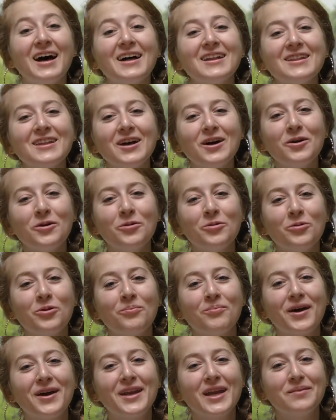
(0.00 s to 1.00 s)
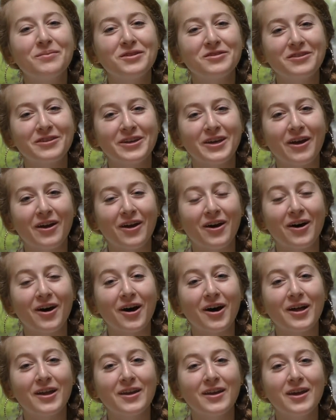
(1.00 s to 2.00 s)
Hello, my name is Leah
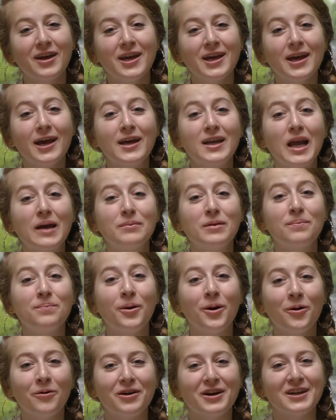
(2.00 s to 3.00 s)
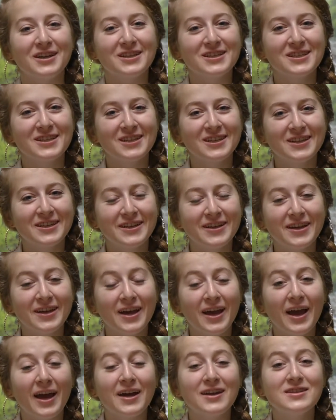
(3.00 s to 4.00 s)
Kahn, and I'm a poet.
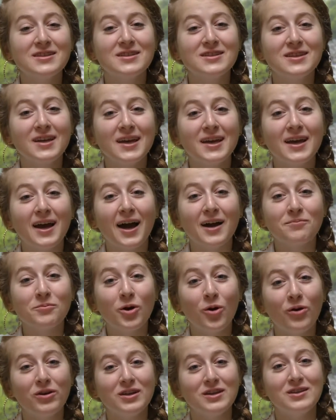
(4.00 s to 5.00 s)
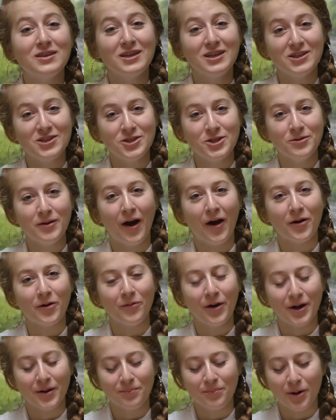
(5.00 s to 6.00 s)
And today I'm going to teach you how to
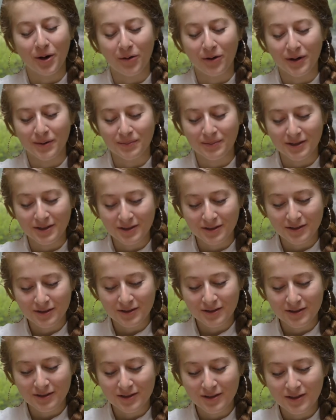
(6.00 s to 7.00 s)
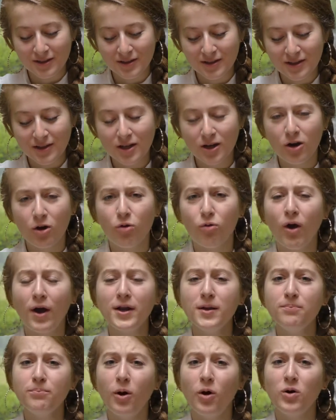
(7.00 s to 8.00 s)
write a poem.
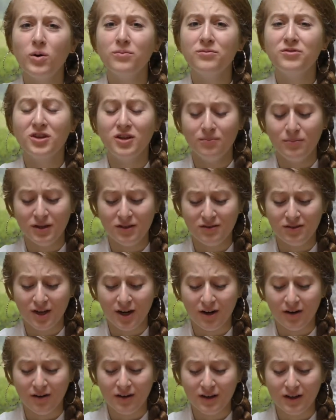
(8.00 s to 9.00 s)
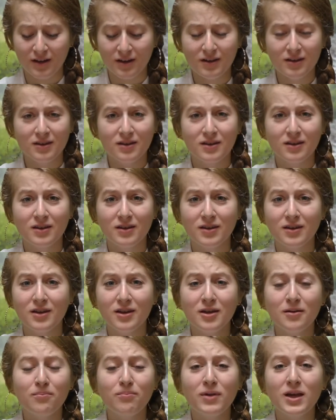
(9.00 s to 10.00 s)
Writing poems can be scary.
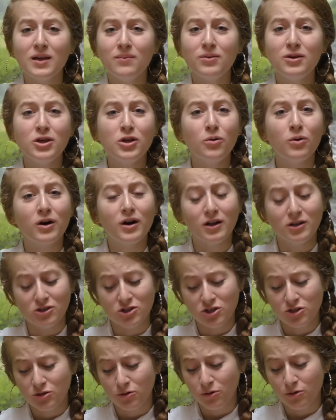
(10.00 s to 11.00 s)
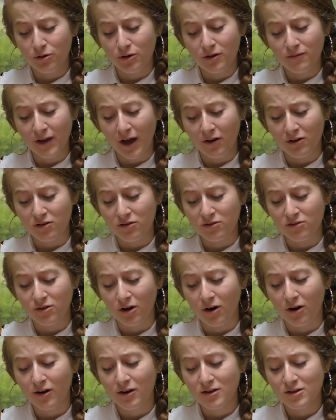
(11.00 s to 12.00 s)
Maybe you are unsure of how to
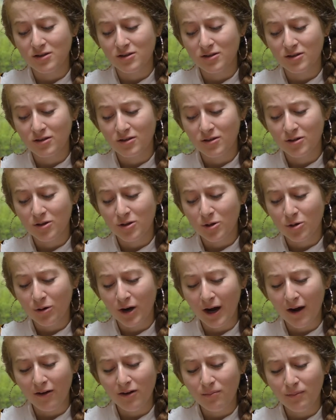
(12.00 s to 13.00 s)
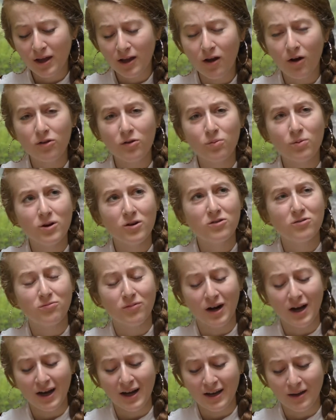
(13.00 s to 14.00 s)
start, or how to make all the words
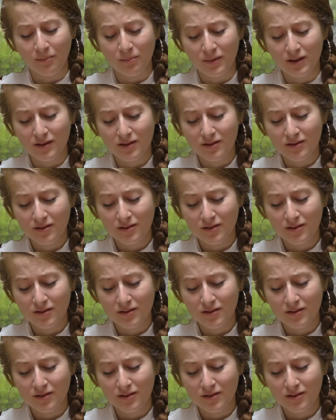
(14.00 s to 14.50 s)
rhyme.